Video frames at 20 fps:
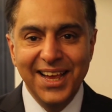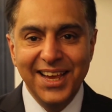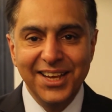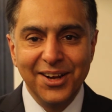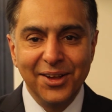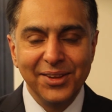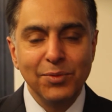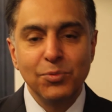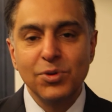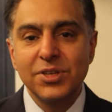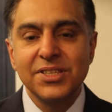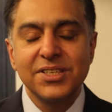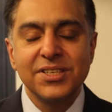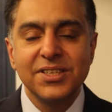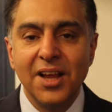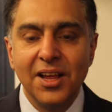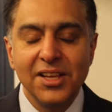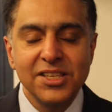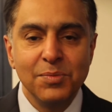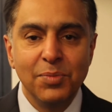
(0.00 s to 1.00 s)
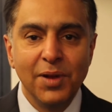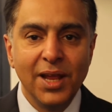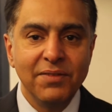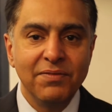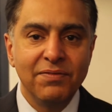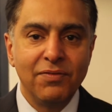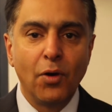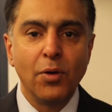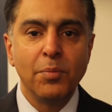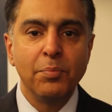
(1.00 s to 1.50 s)
They would start to
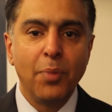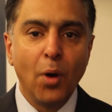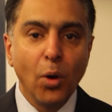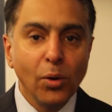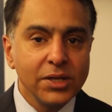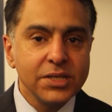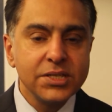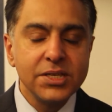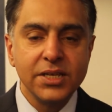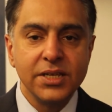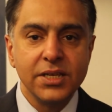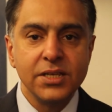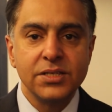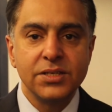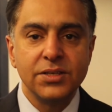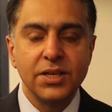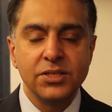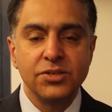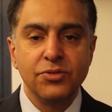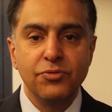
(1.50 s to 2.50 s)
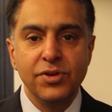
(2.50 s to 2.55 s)
blame foreign policy as